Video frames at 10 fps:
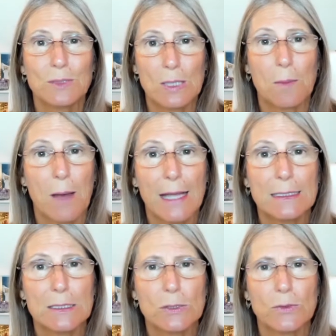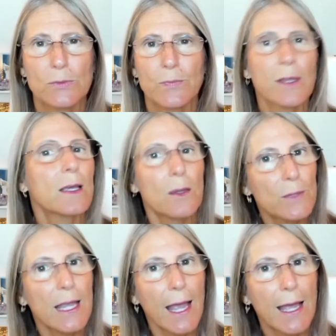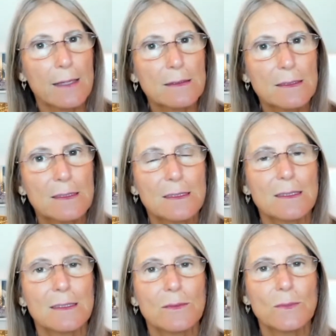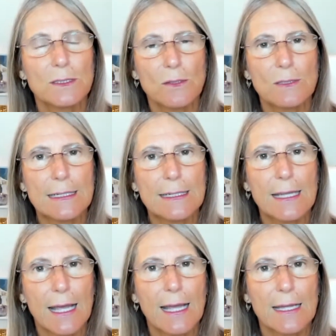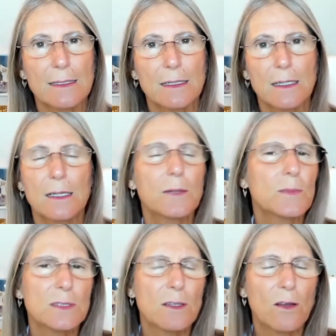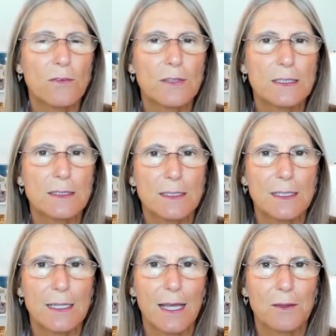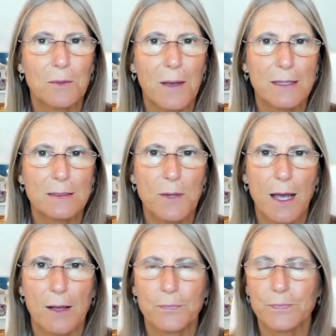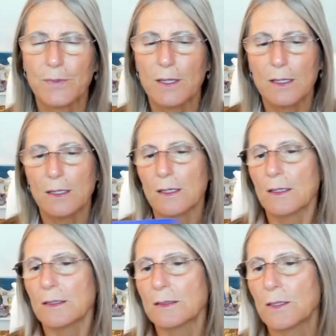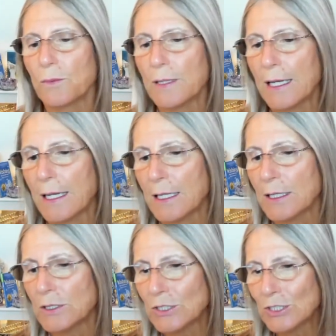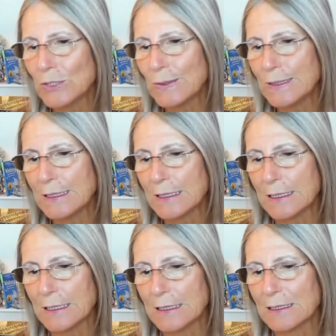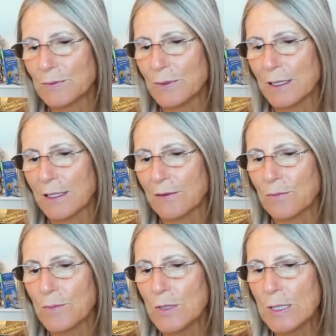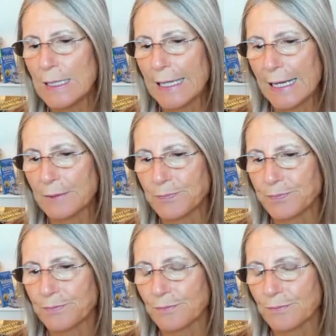our mind to. And we can. We totally can. There's a lot of things that can get in the way as well. So when I tune into this with Merlin